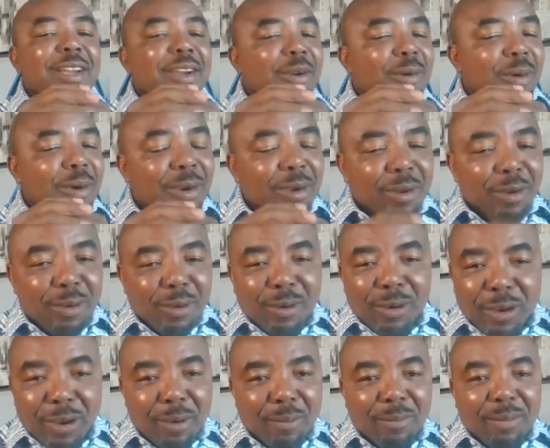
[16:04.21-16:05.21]
We're going to
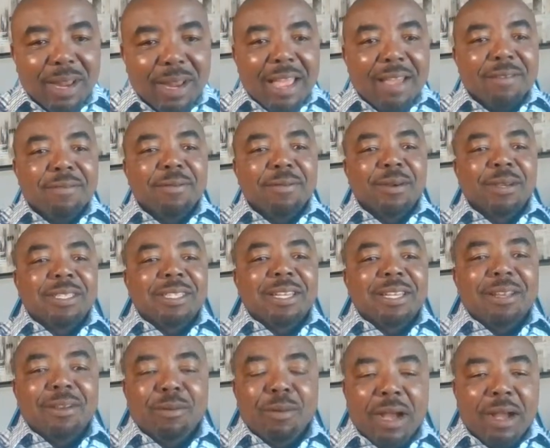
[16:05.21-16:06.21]
come live once
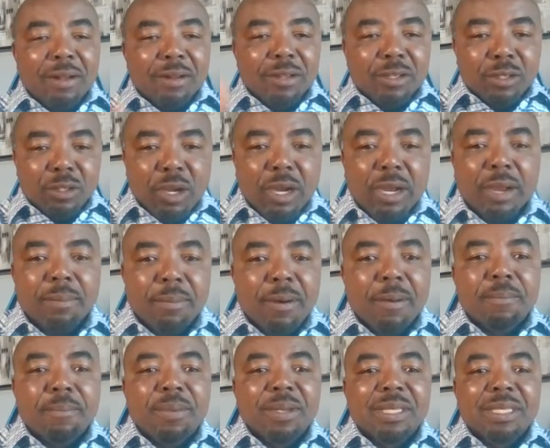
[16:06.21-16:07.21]
while, talk
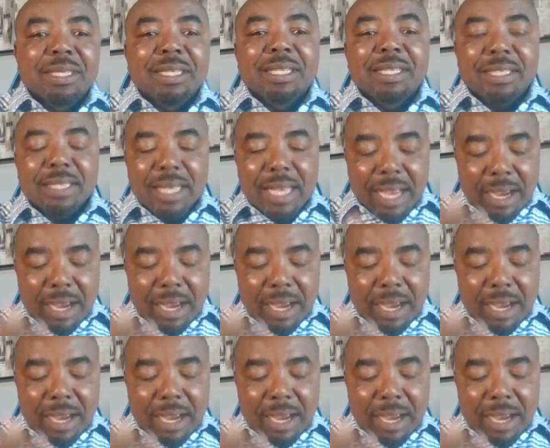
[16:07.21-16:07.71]
about business.